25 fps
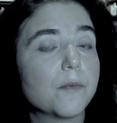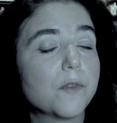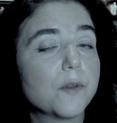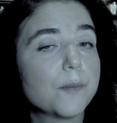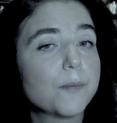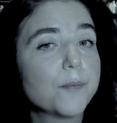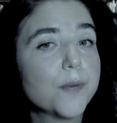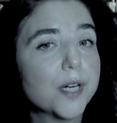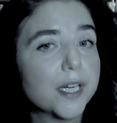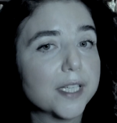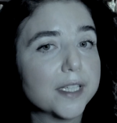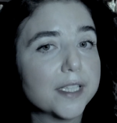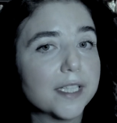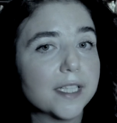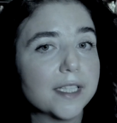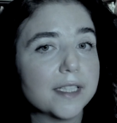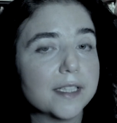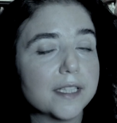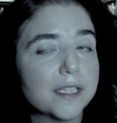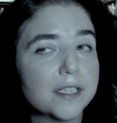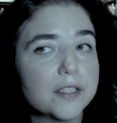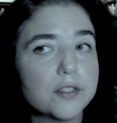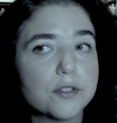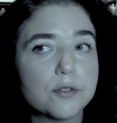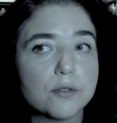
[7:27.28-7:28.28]
but it
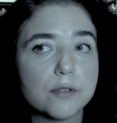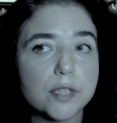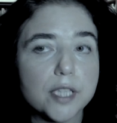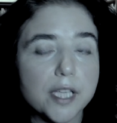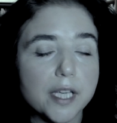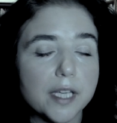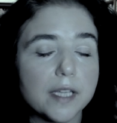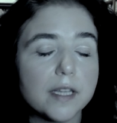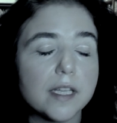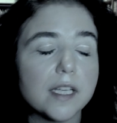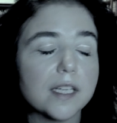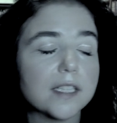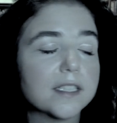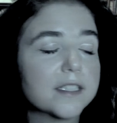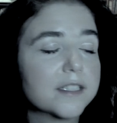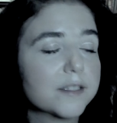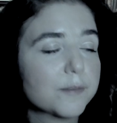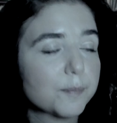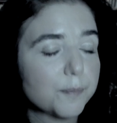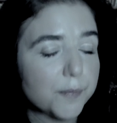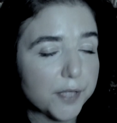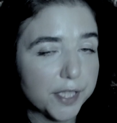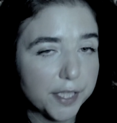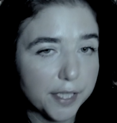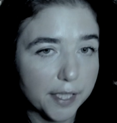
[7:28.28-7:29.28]
is to gain
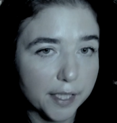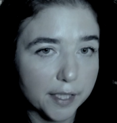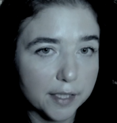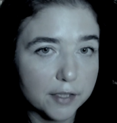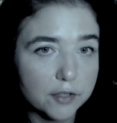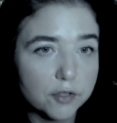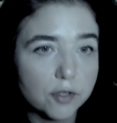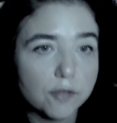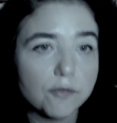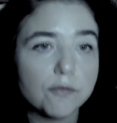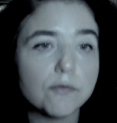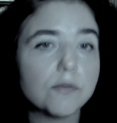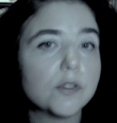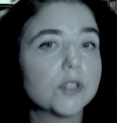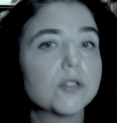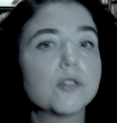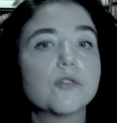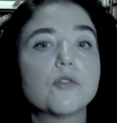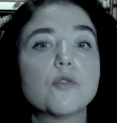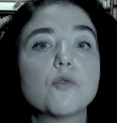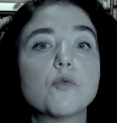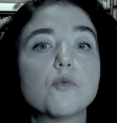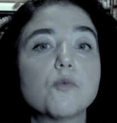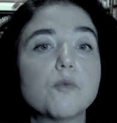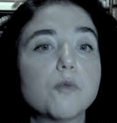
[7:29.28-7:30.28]
experience of what
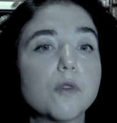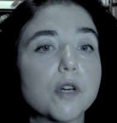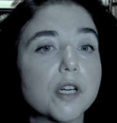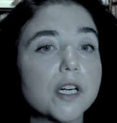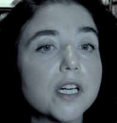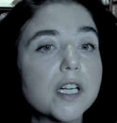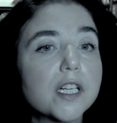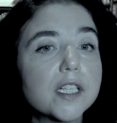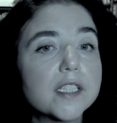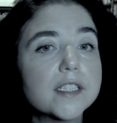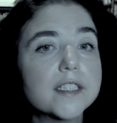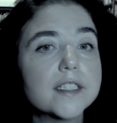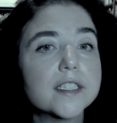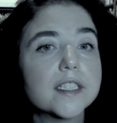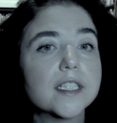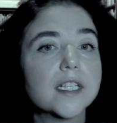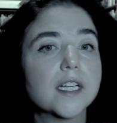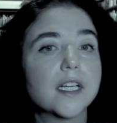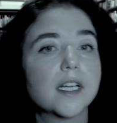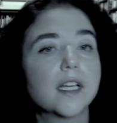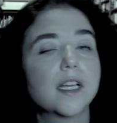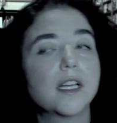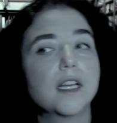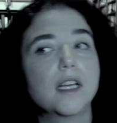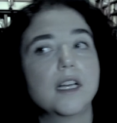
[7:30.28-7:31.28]
works
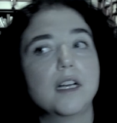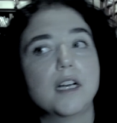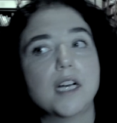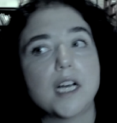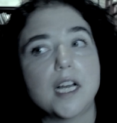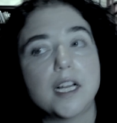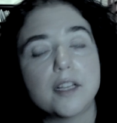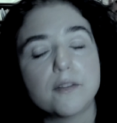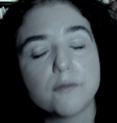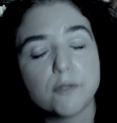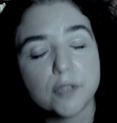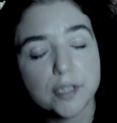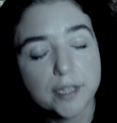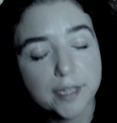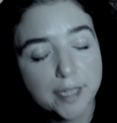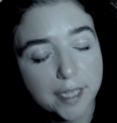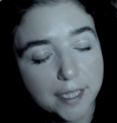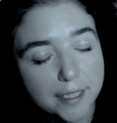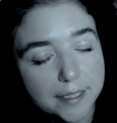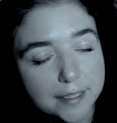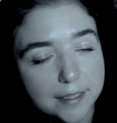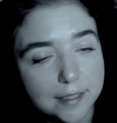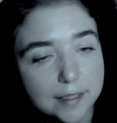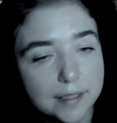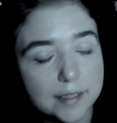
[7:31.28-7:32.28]
and what
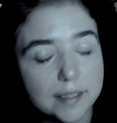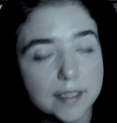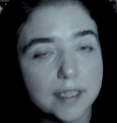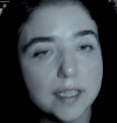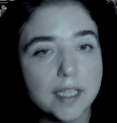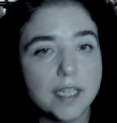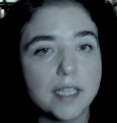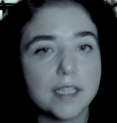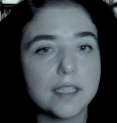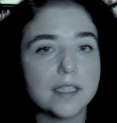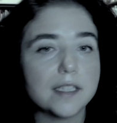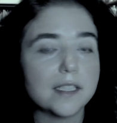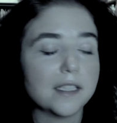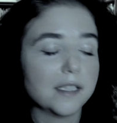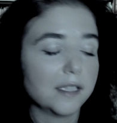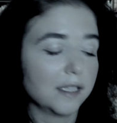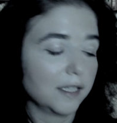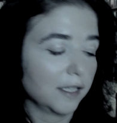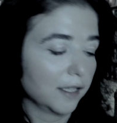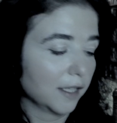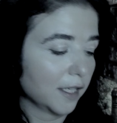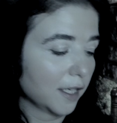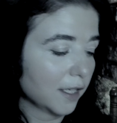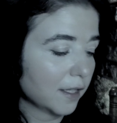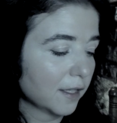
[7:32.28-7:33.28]
doesn't. And
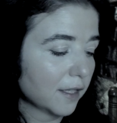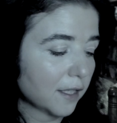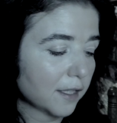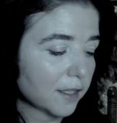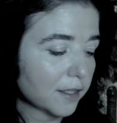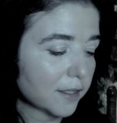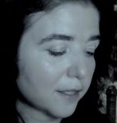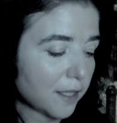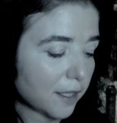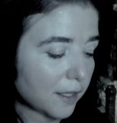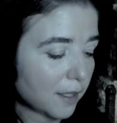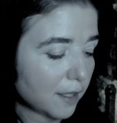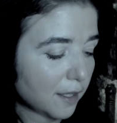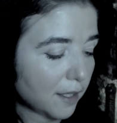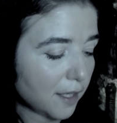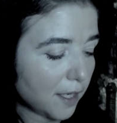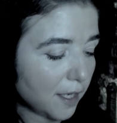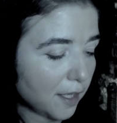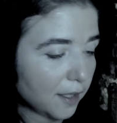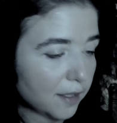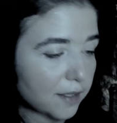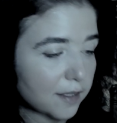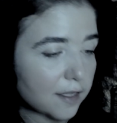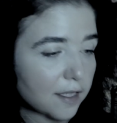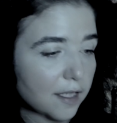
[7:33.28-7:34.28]
again, there is nothing
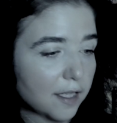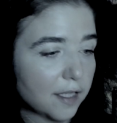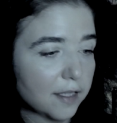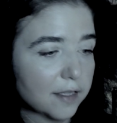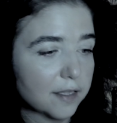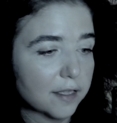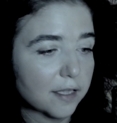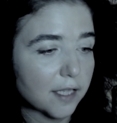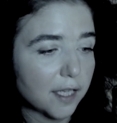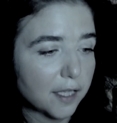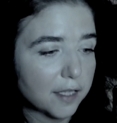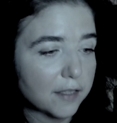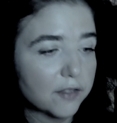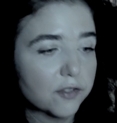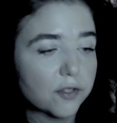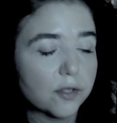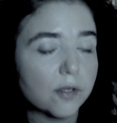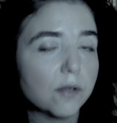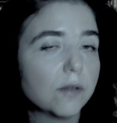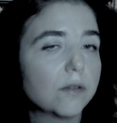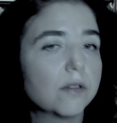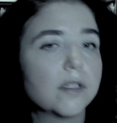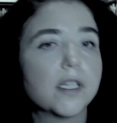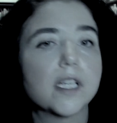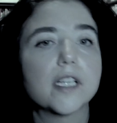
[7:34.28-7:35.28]
else as
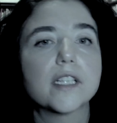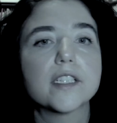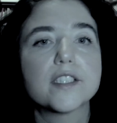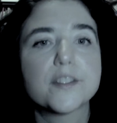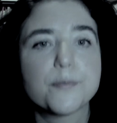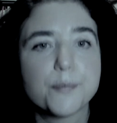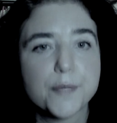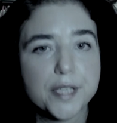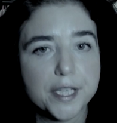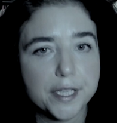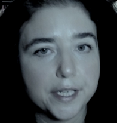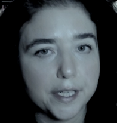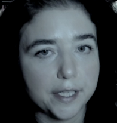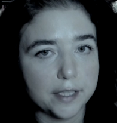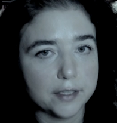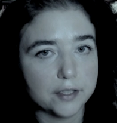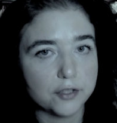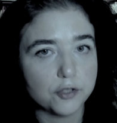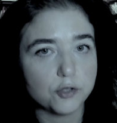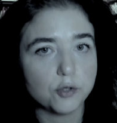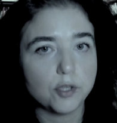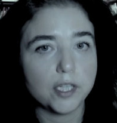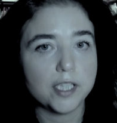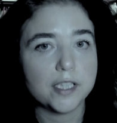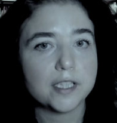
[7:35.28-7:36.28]
hands-on experience
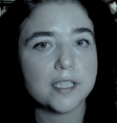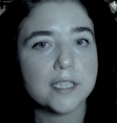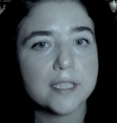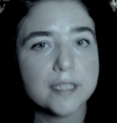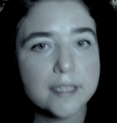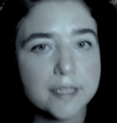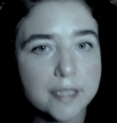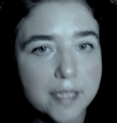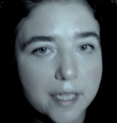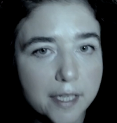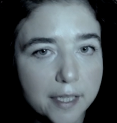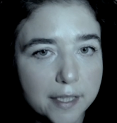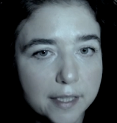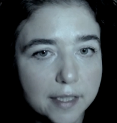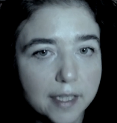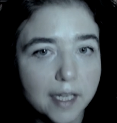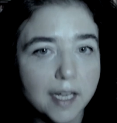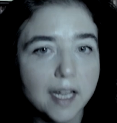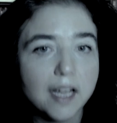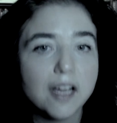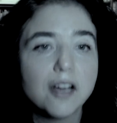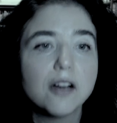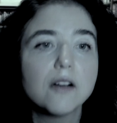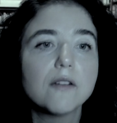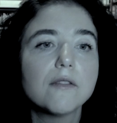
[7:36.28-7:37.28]
to understand
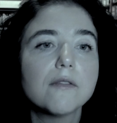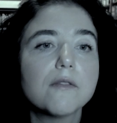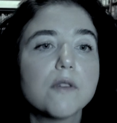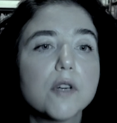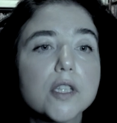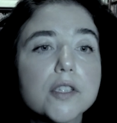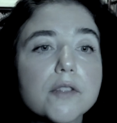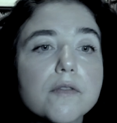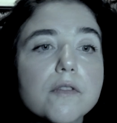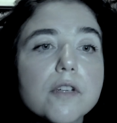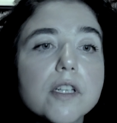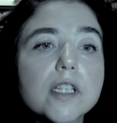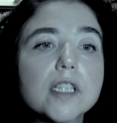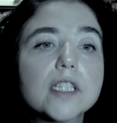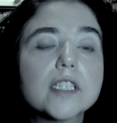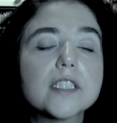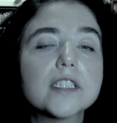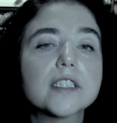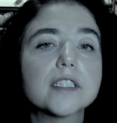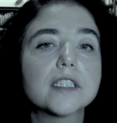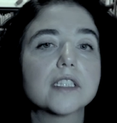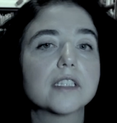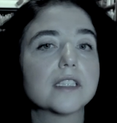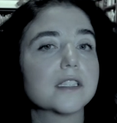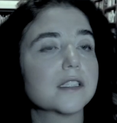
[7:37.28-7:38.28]
what
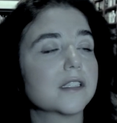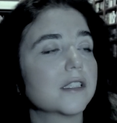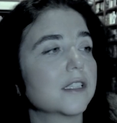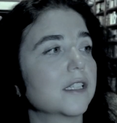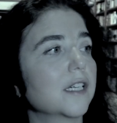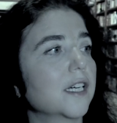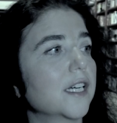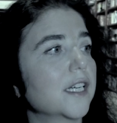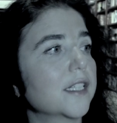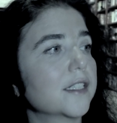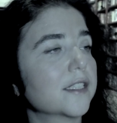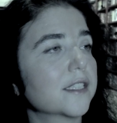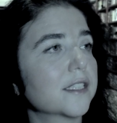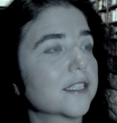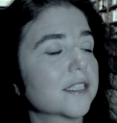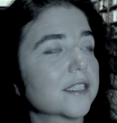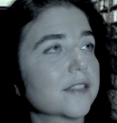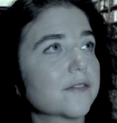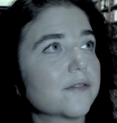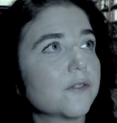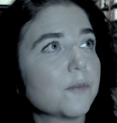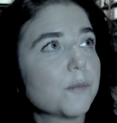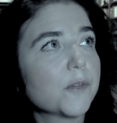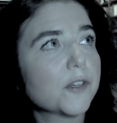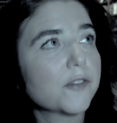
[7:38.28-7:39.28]
works as
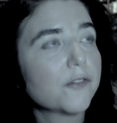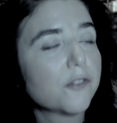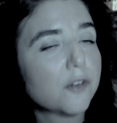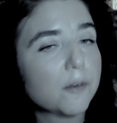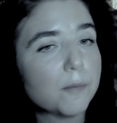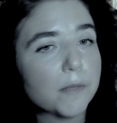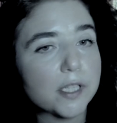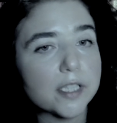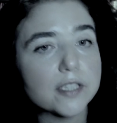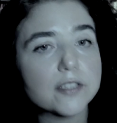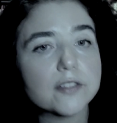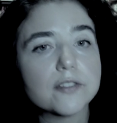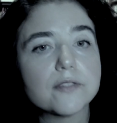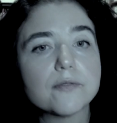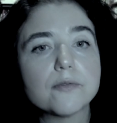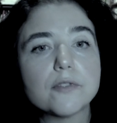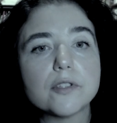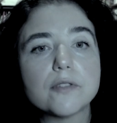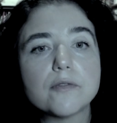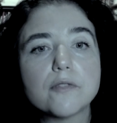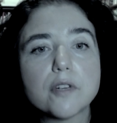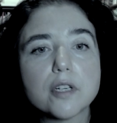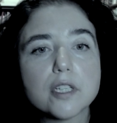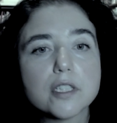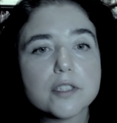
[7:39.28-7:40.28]
for performers,
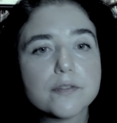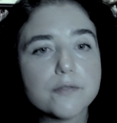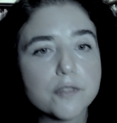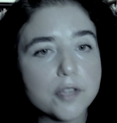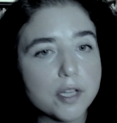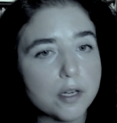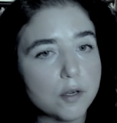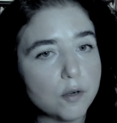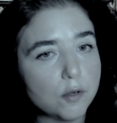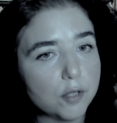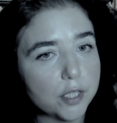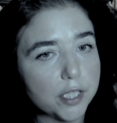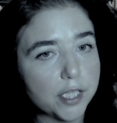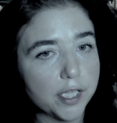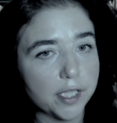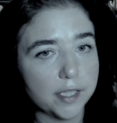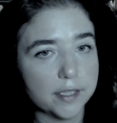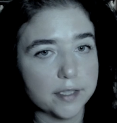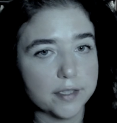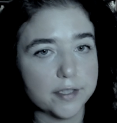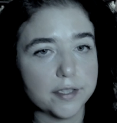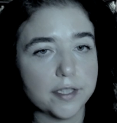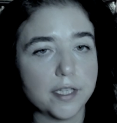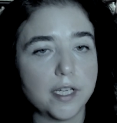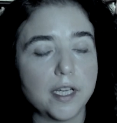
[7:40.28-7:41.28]
what works for the
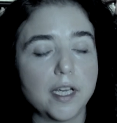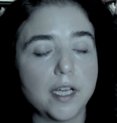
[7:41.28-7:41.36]
audience,